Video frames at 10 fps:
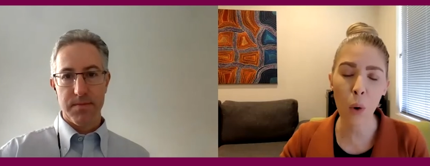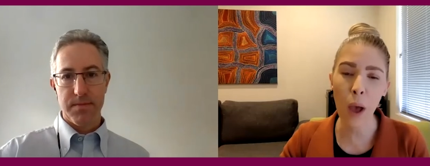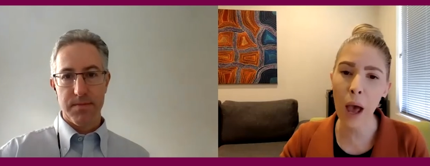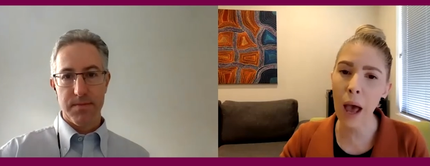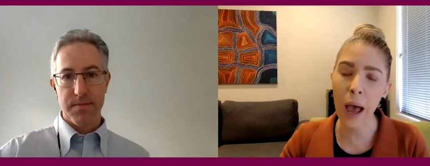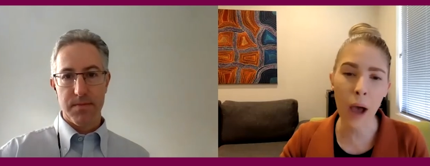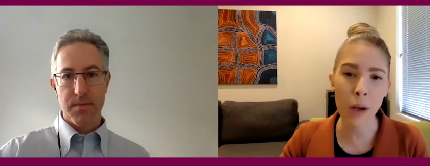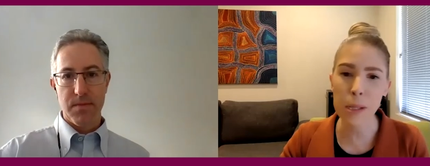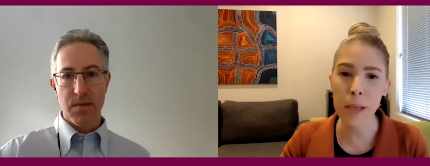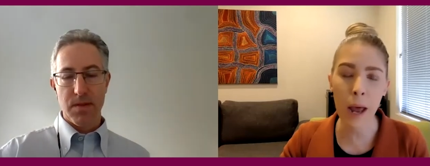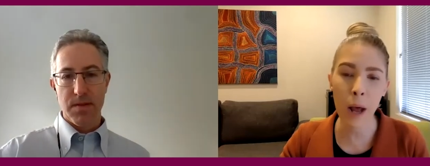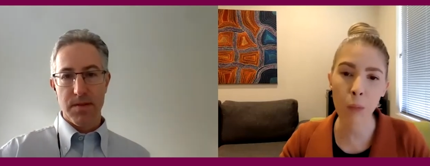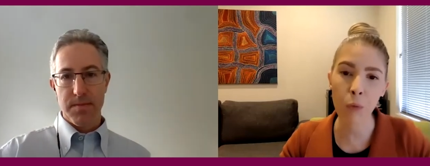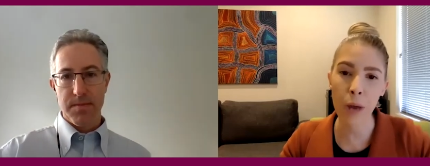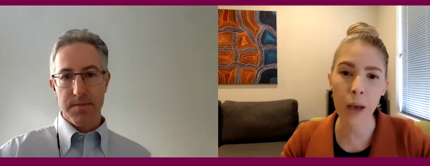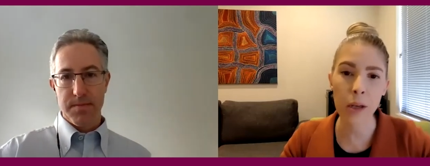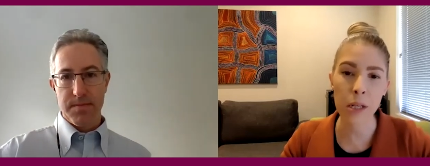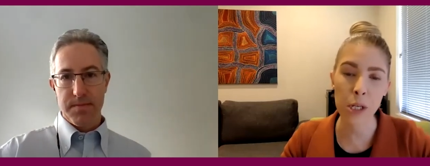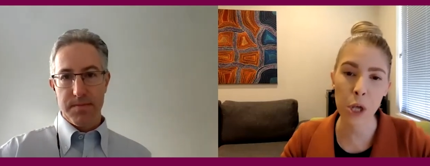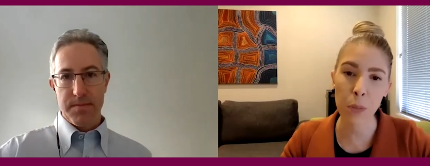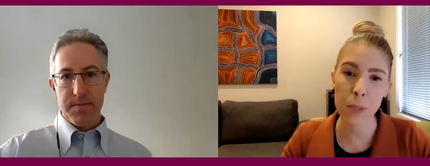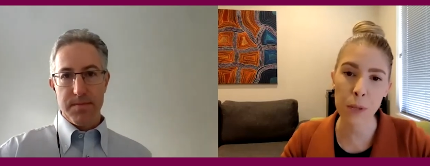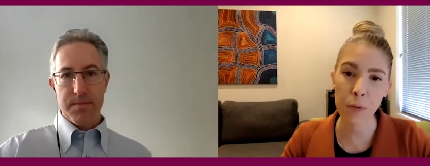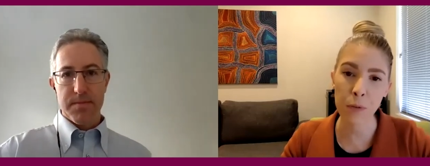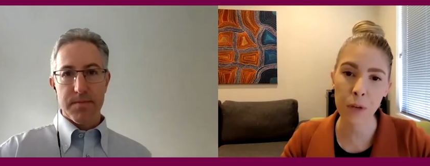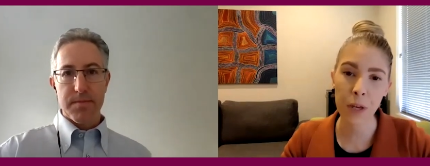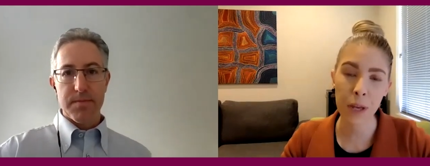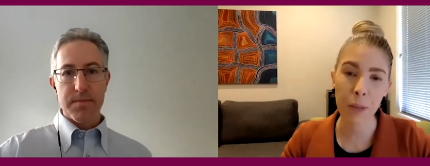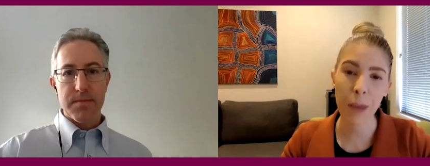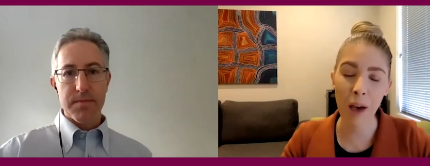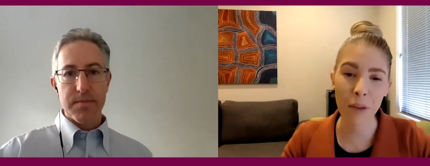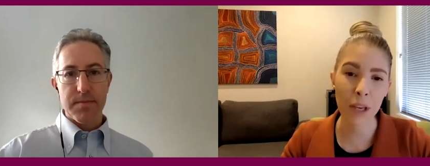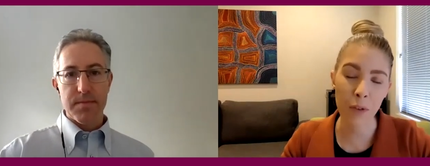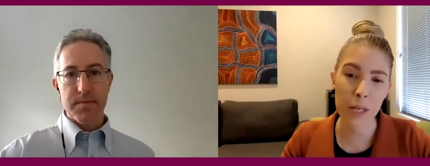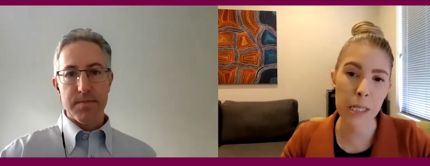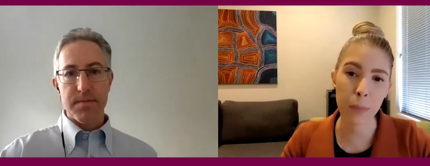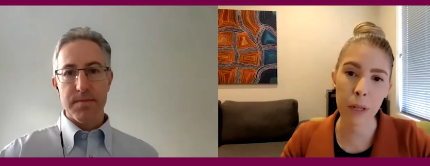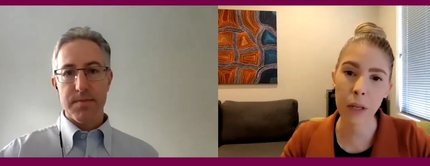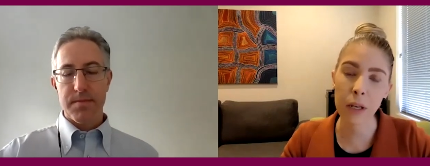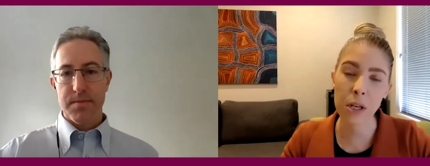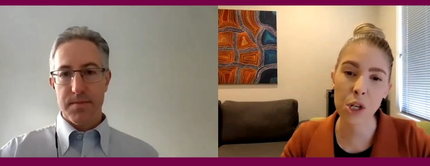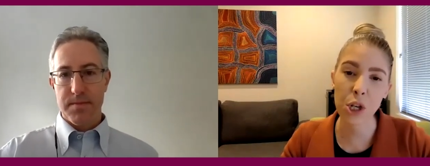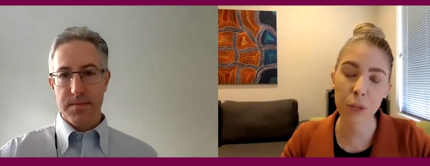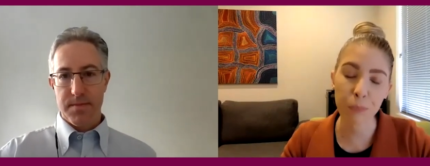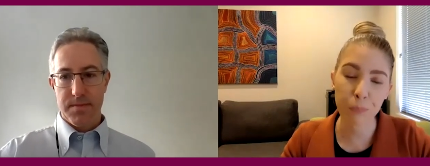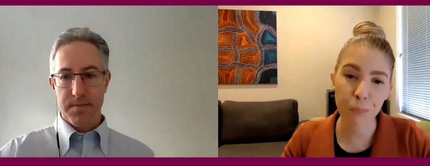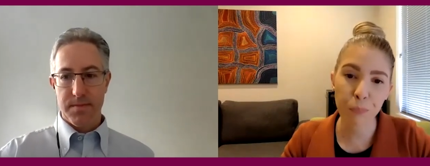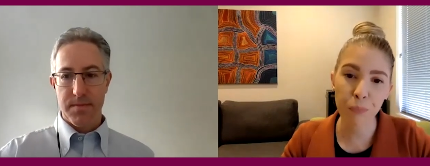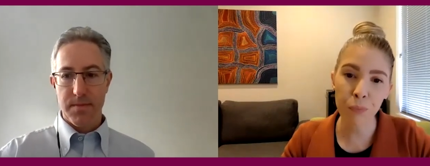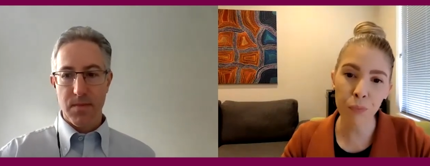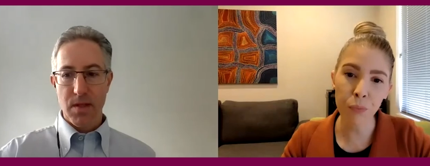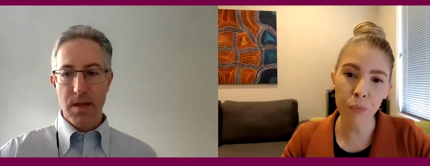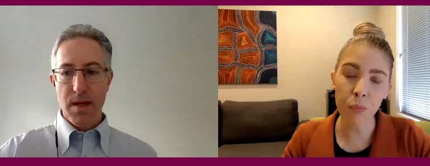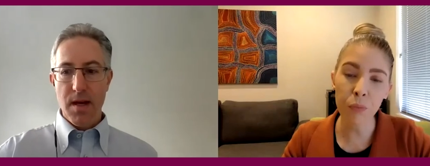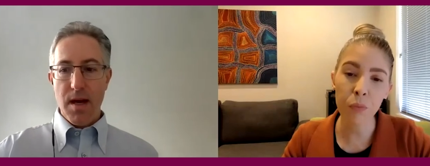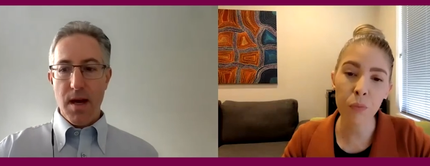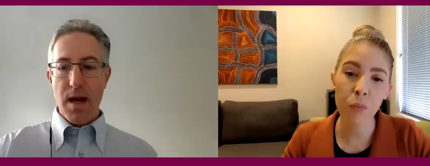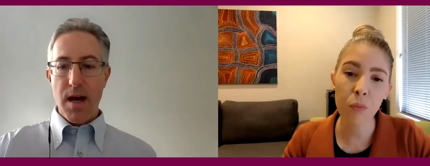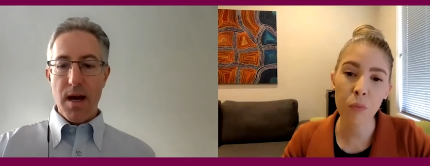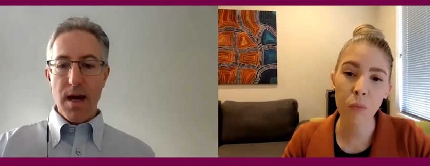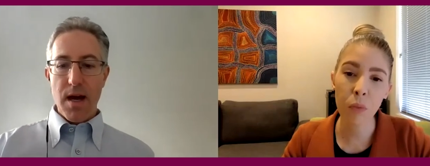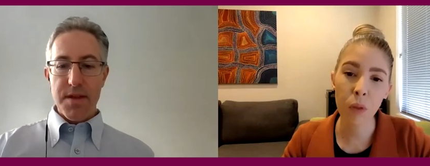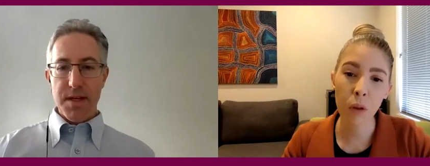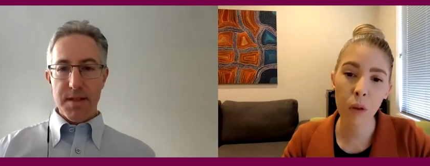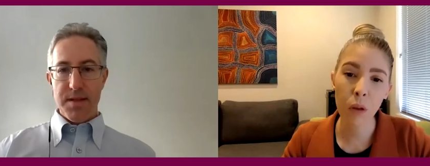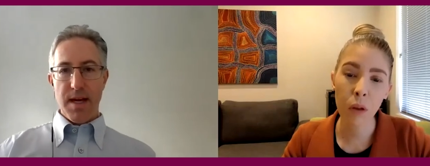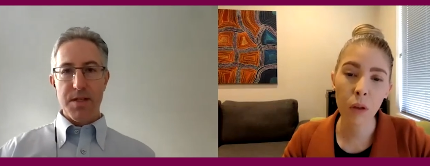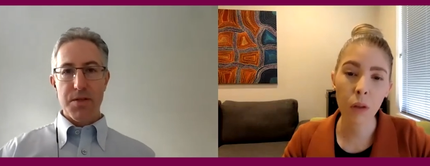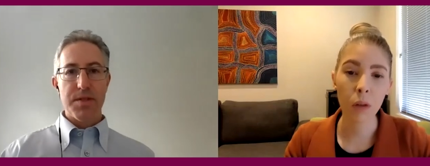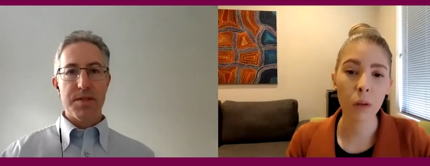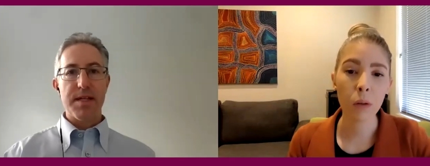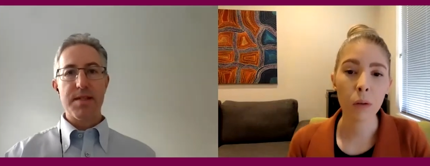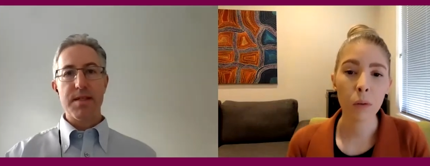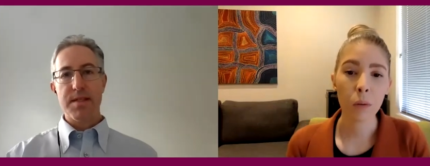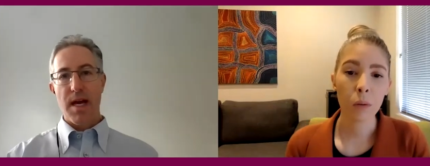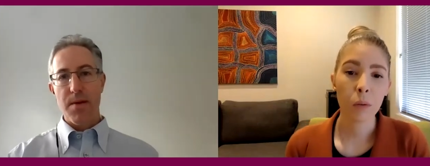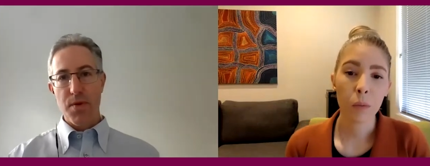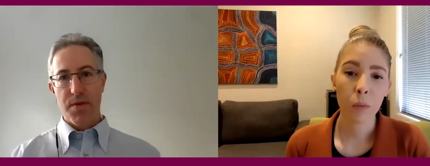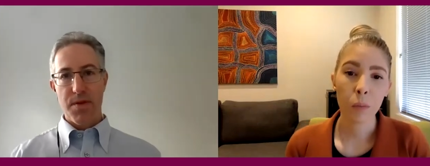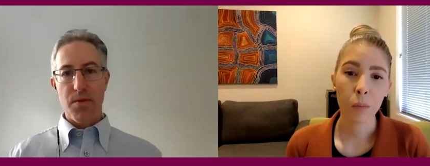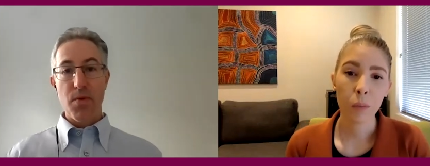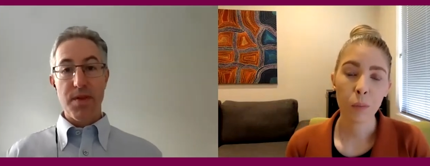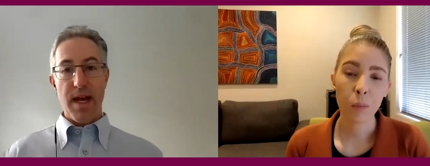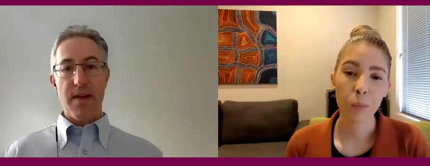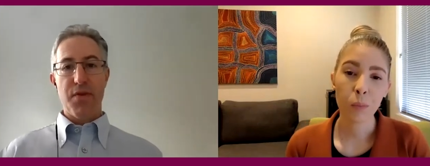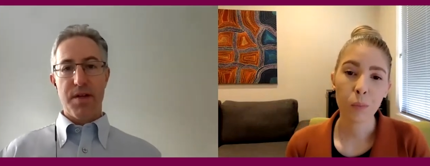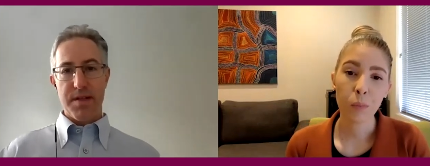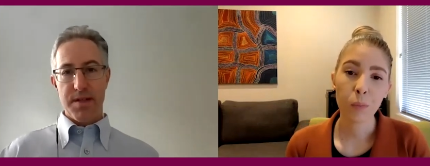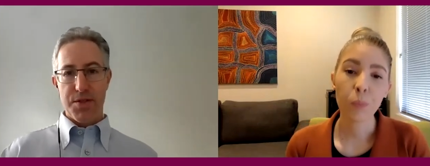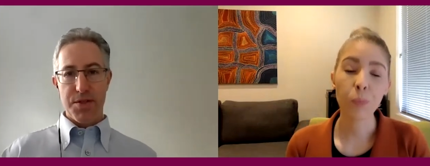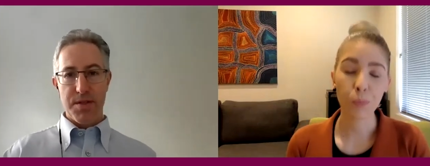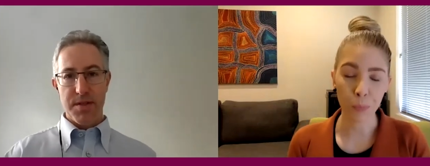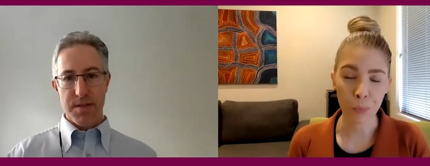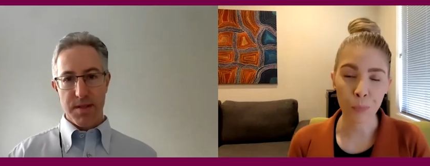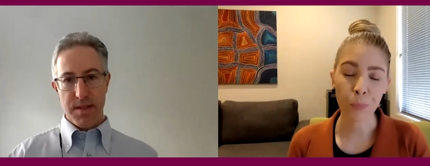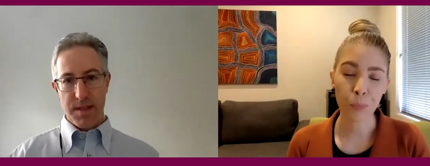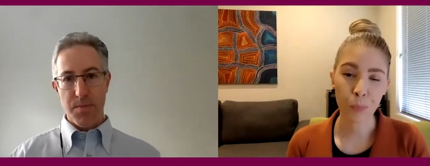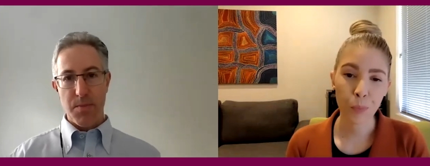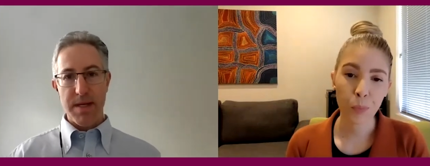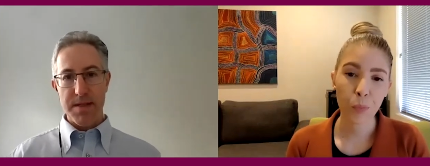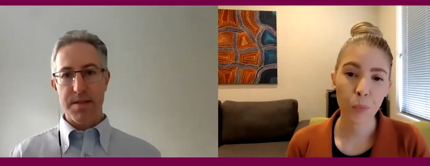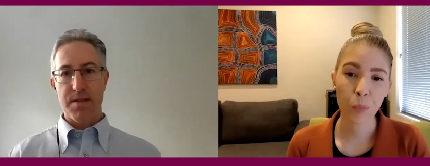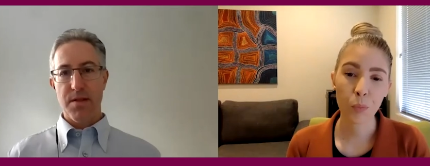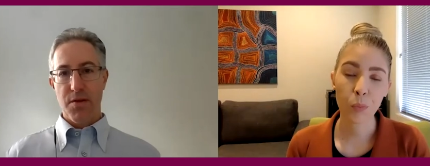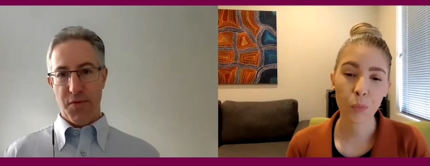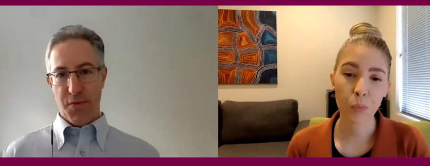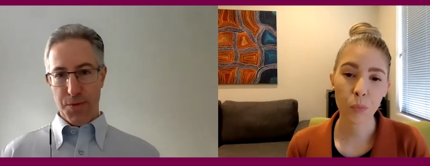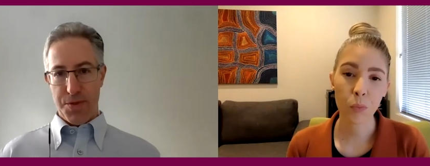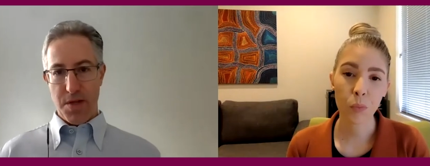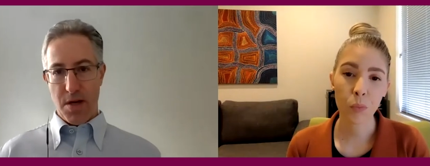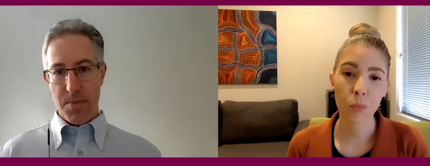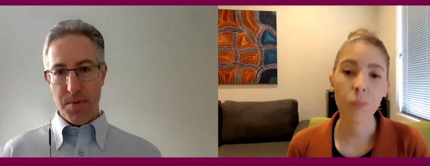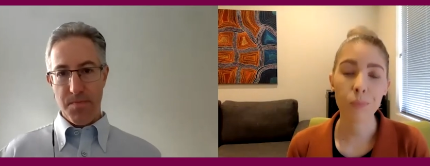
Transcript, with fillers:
Speaker 1: or how, how does that um, react in terms of having a vestibular condition?
Speaker 2: I, think the answer is that's the same with, with every condition in medicine, full stop.